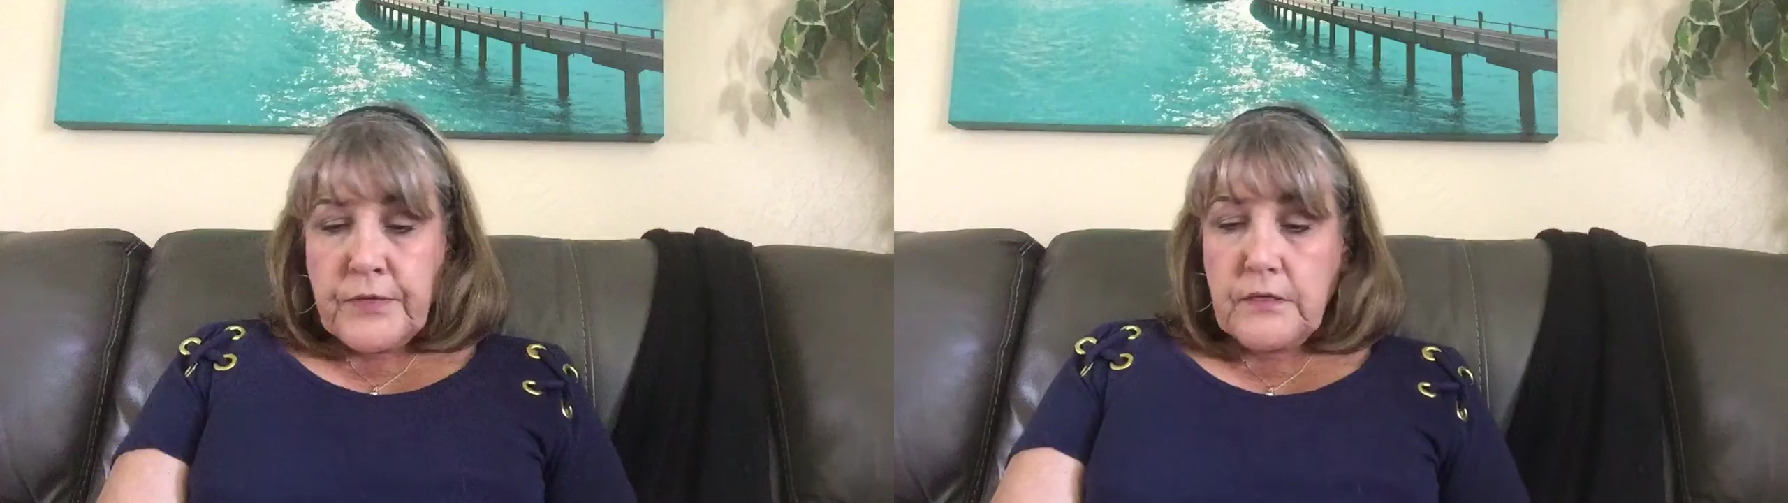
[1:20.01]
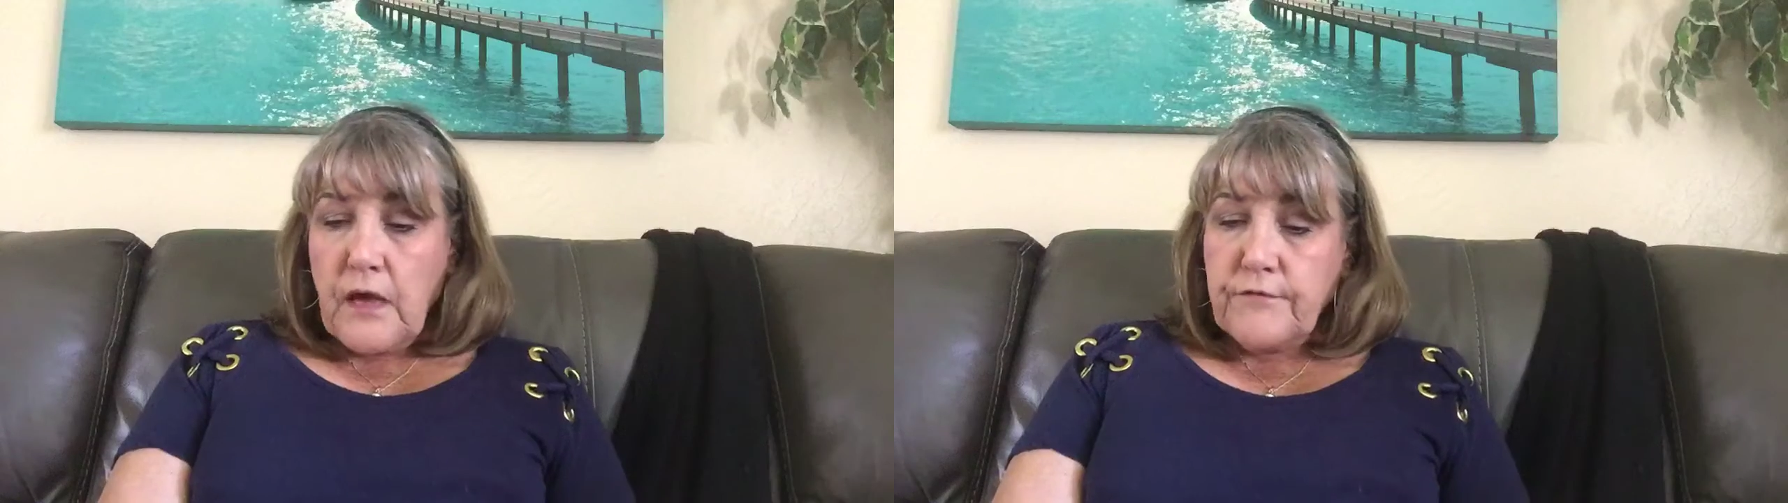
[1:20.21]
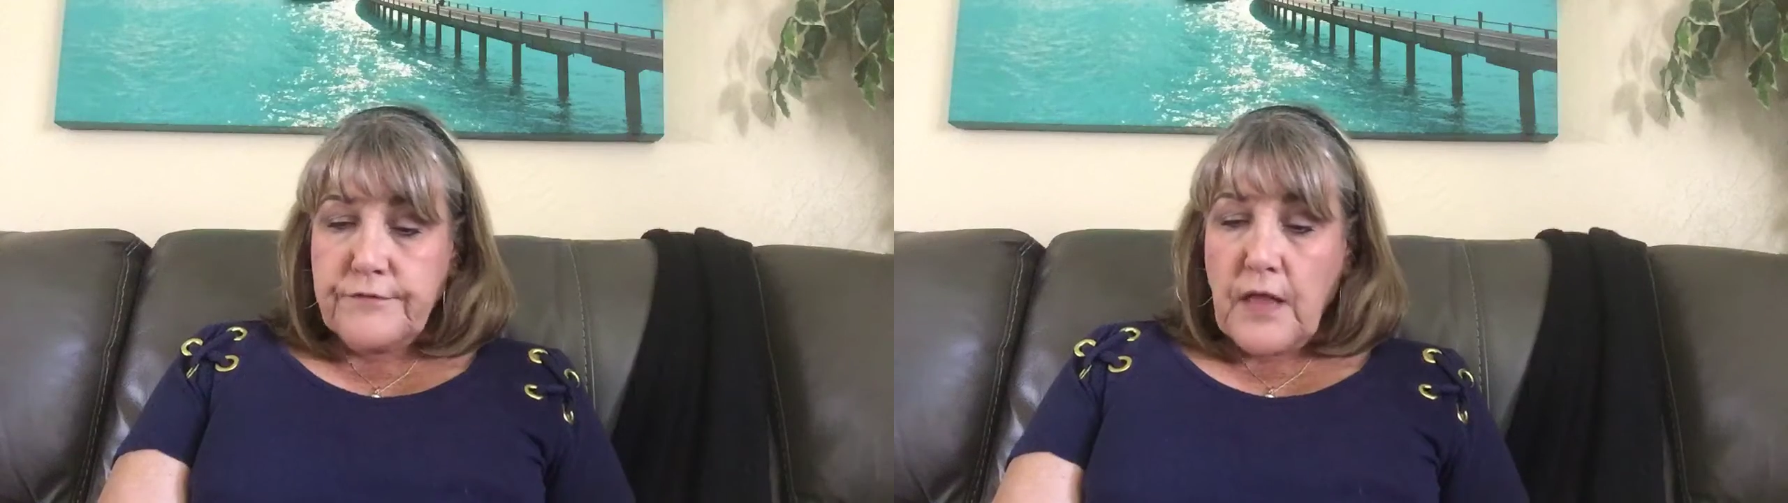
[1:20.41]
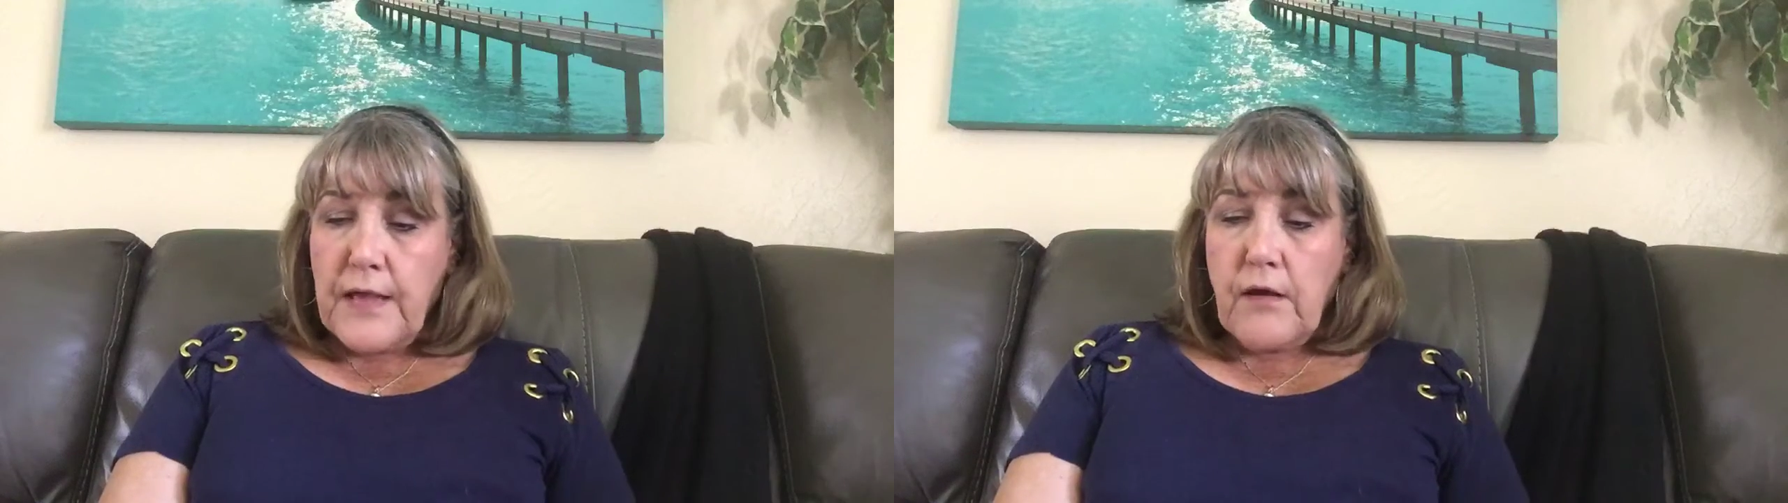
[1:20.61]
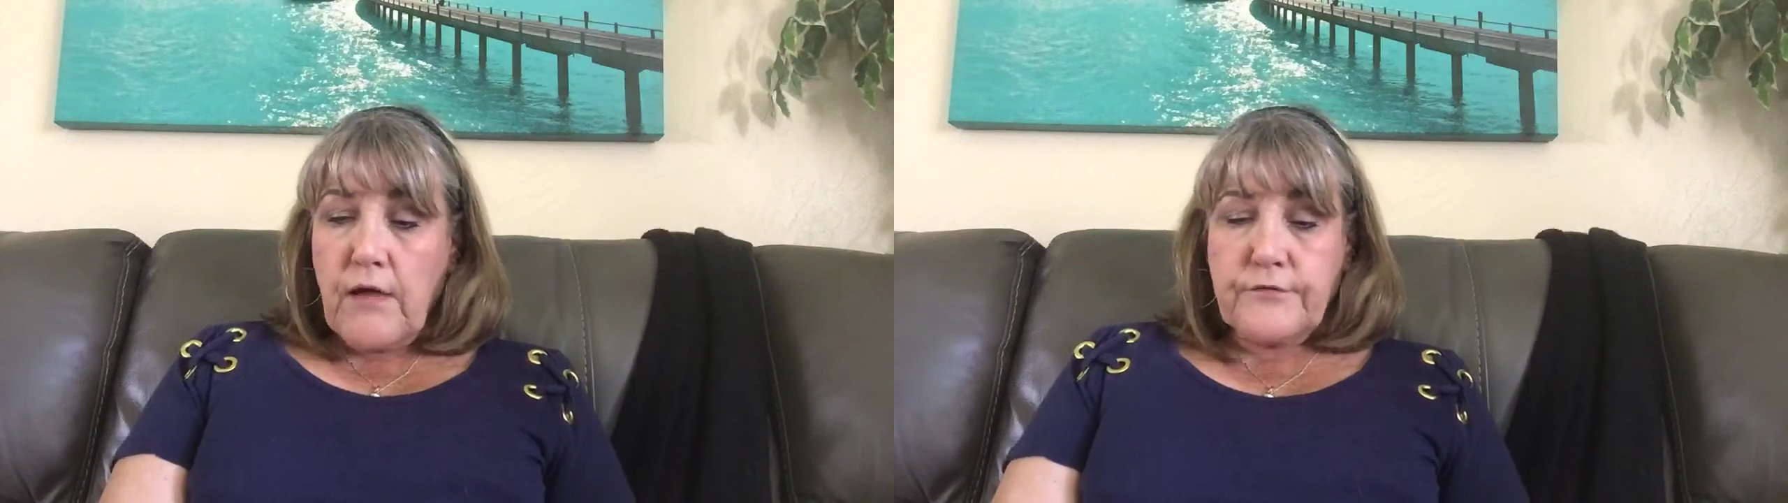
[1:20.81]
not
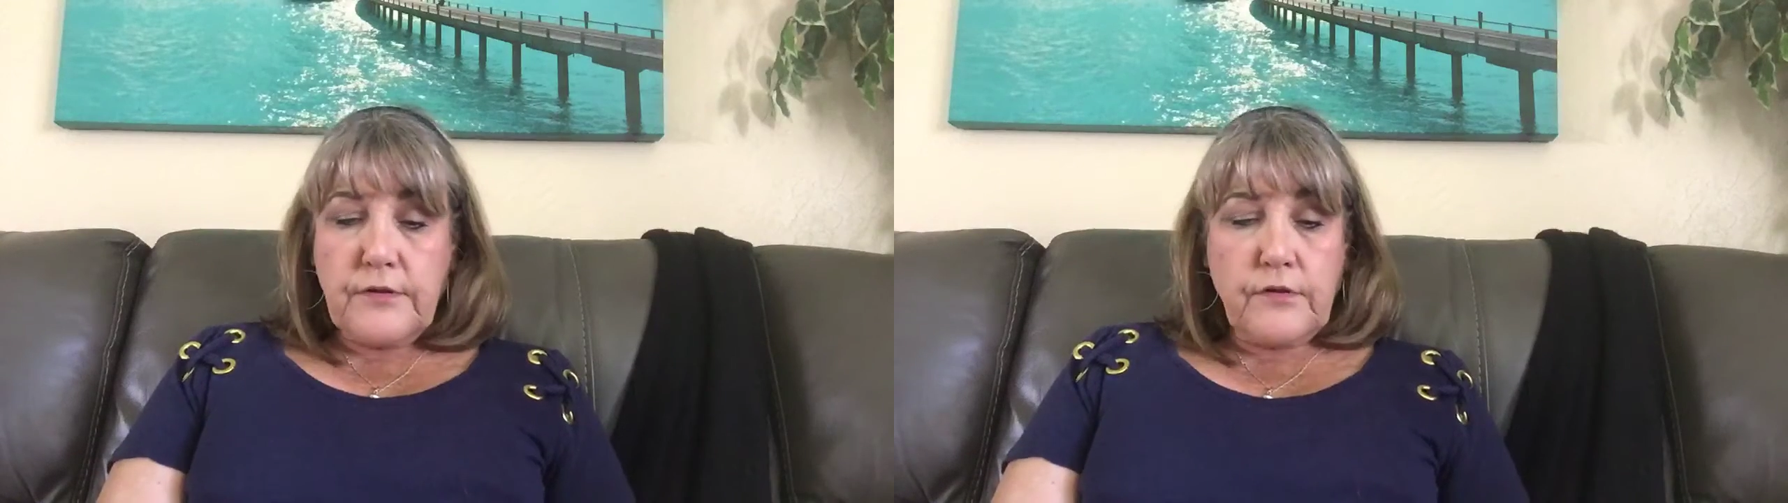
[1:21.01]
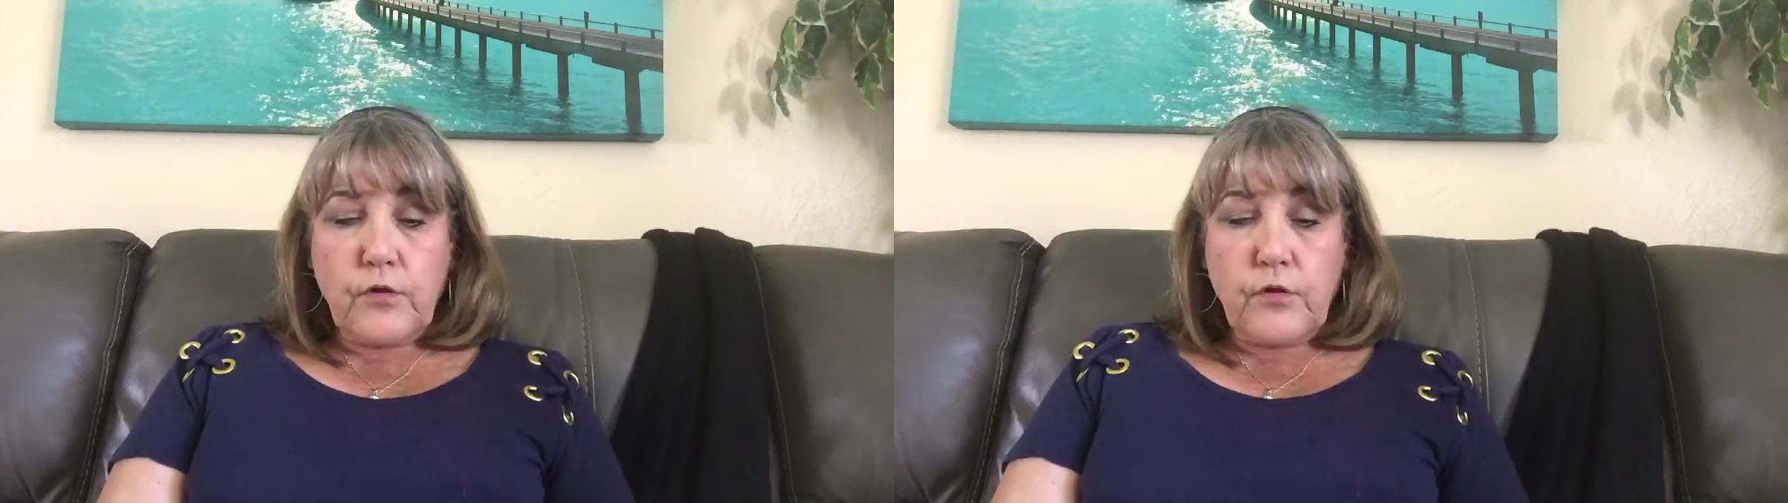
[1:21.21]
fly off to the